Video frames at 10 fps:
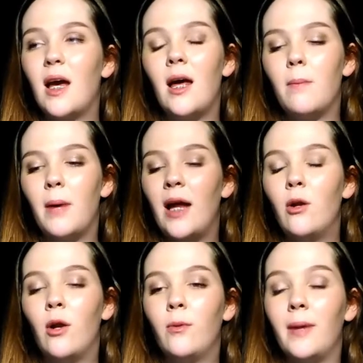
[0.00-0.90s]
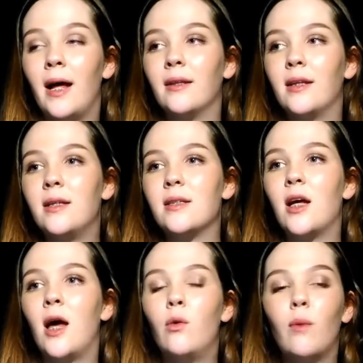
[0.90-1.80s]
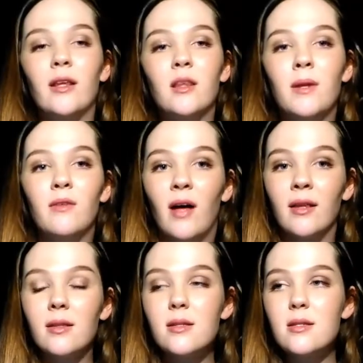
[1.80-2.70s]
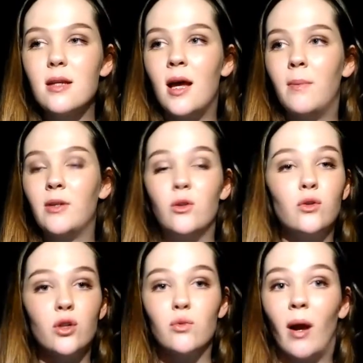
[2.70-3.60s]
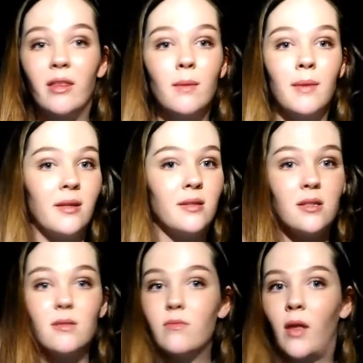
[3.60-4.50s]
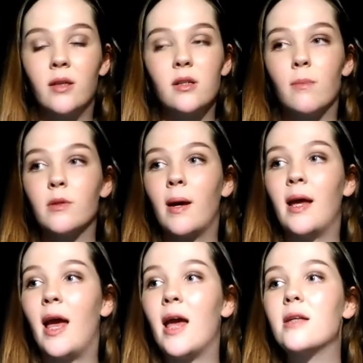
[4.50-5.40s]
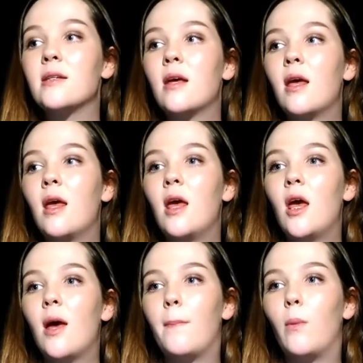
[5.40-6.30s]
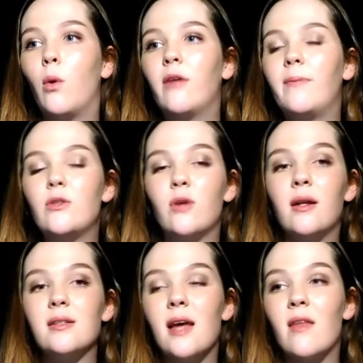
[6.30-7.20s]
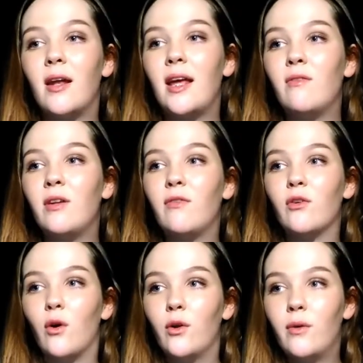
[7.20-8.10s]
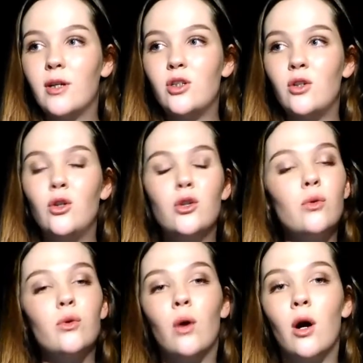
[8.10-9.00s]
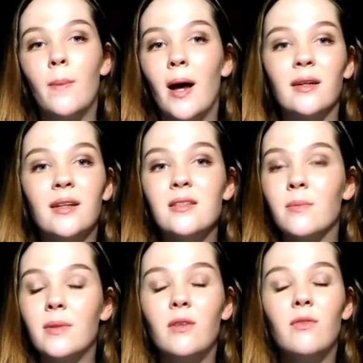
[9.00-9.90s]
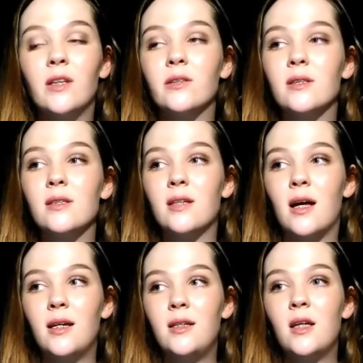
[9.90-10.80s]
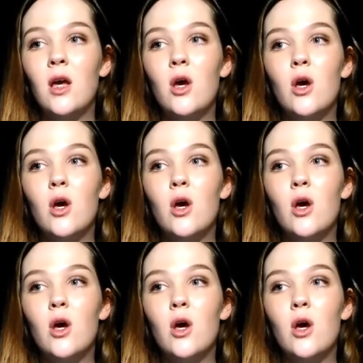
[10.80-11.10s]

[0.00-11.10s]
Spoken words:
But I don't plan these. I don't write them in advance. I do just write them as things come to my head. But what I've been trying to say, that even if you're not a Christian, you don't know how badly somebody feels inside.